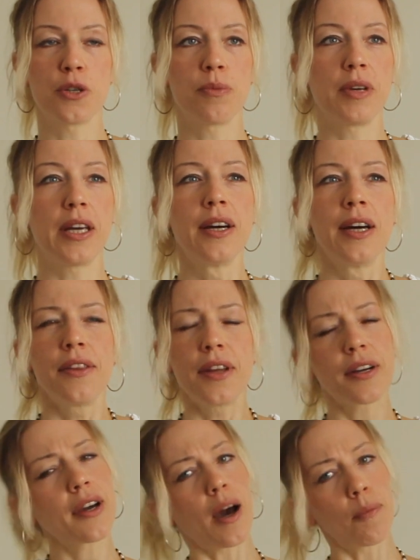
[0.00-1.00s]
to me,
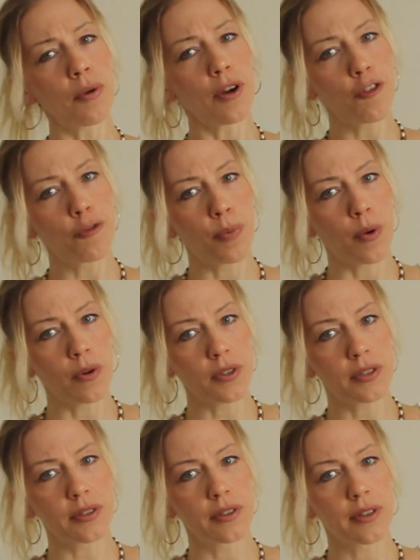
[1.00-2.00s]
there are a couple of
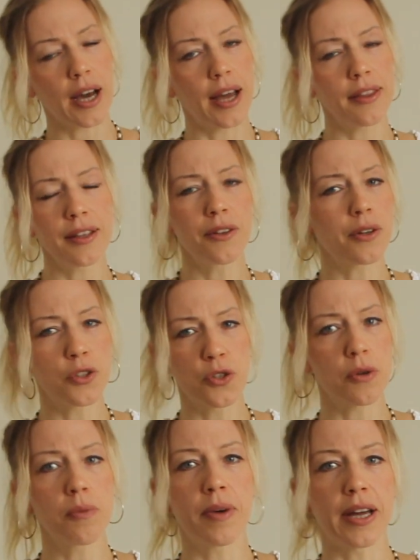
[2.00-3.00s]
books, I think not
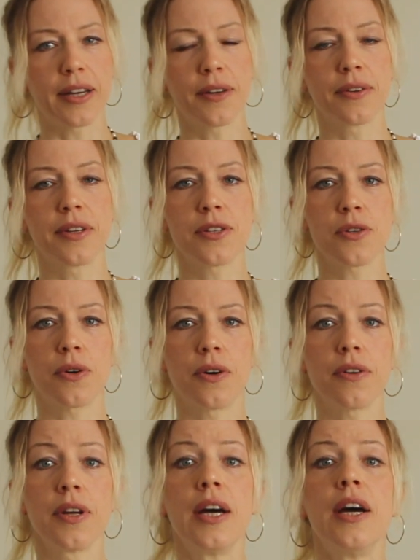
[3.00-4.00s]
so many on this
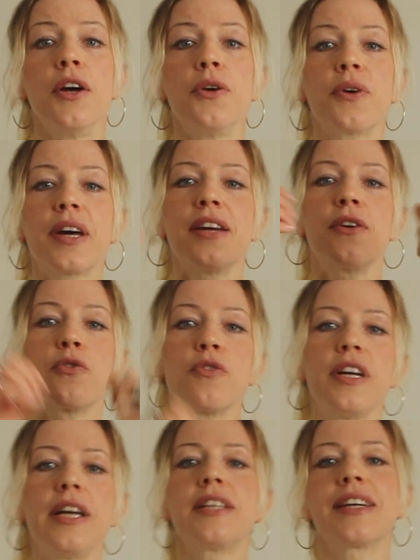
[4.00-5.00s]
earth, you can
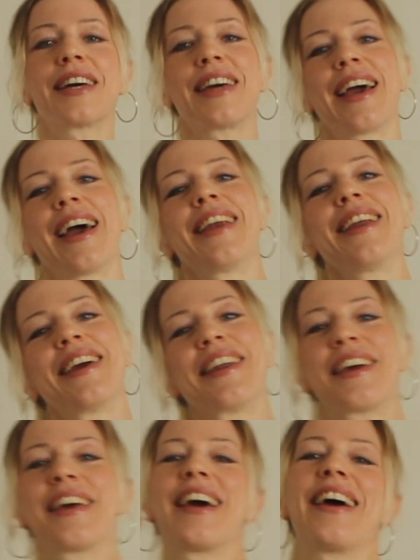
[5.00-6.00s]
read again and
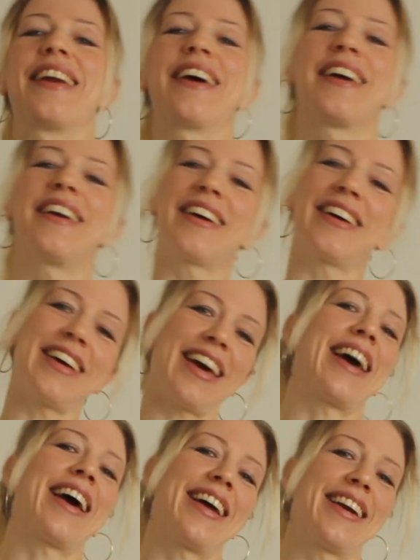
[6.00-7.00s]
again and
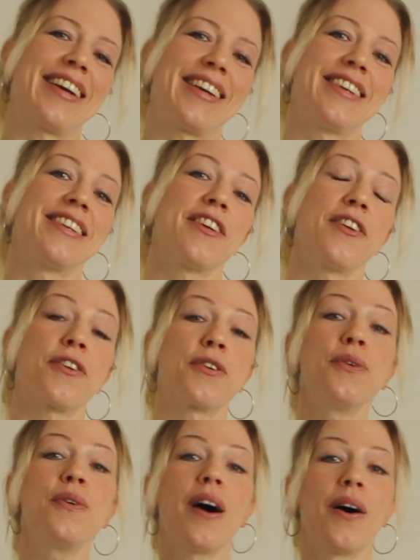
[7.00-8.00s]
again
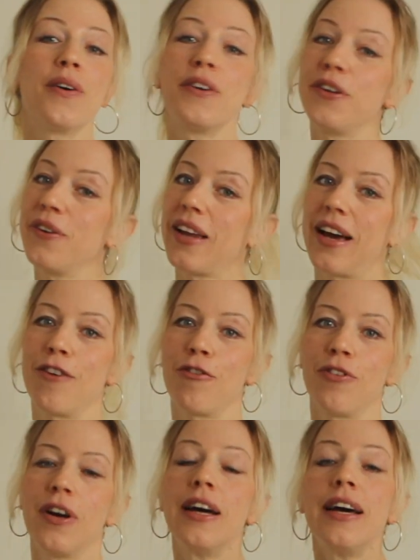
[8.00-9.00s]
throughout your life.
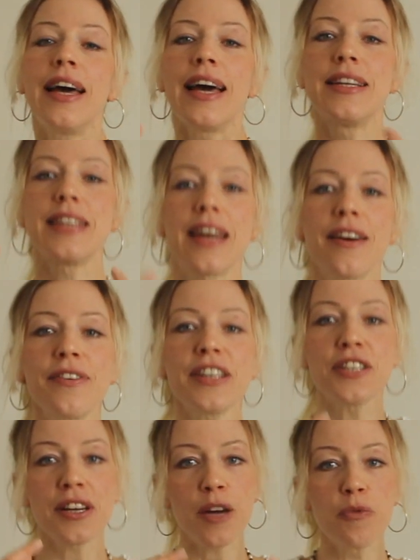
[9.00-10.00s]
And every
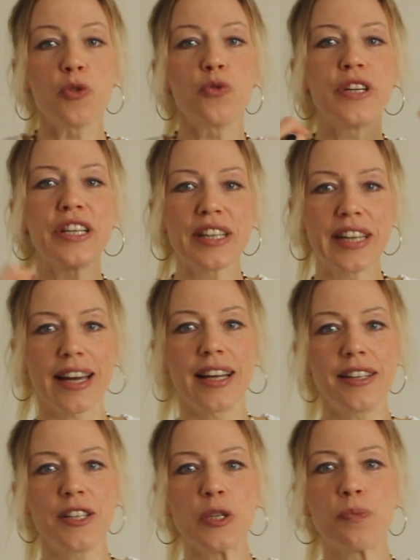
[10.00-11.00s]
time you read
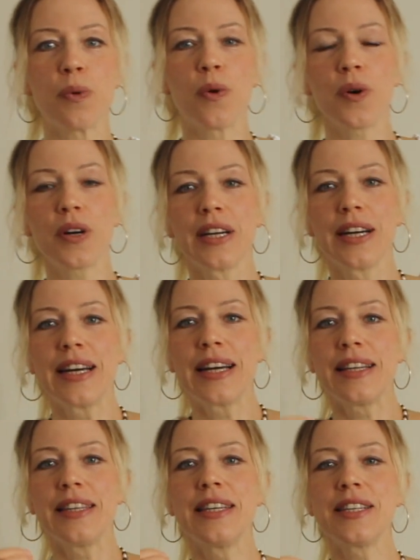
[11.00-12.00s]
again this book,
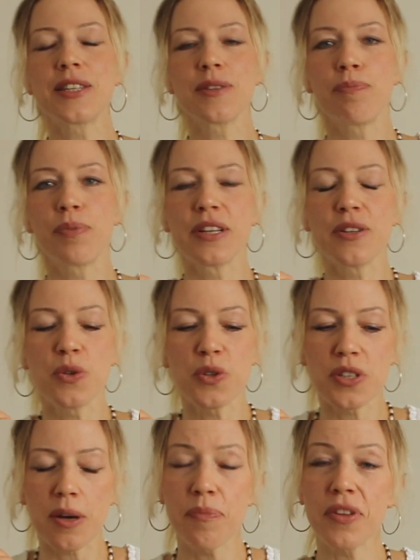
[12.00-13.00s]
this brings you
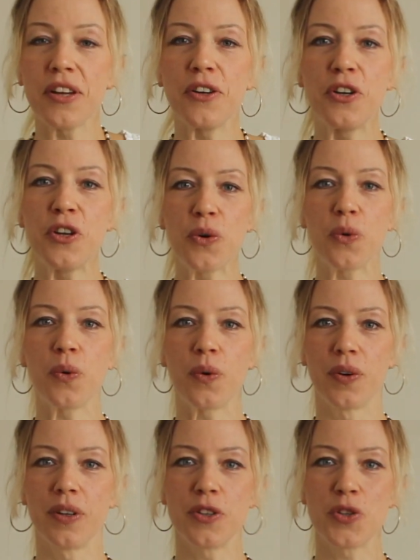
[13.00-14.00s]
something
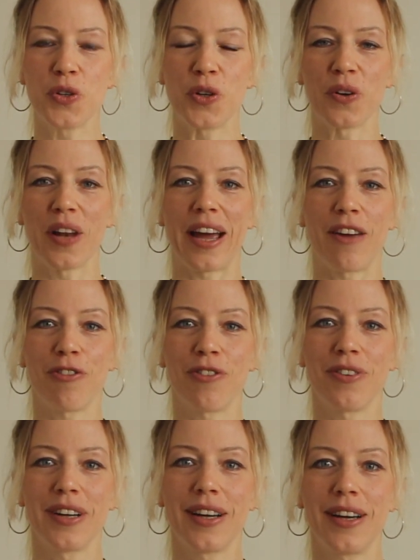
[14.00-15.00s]
new to your life.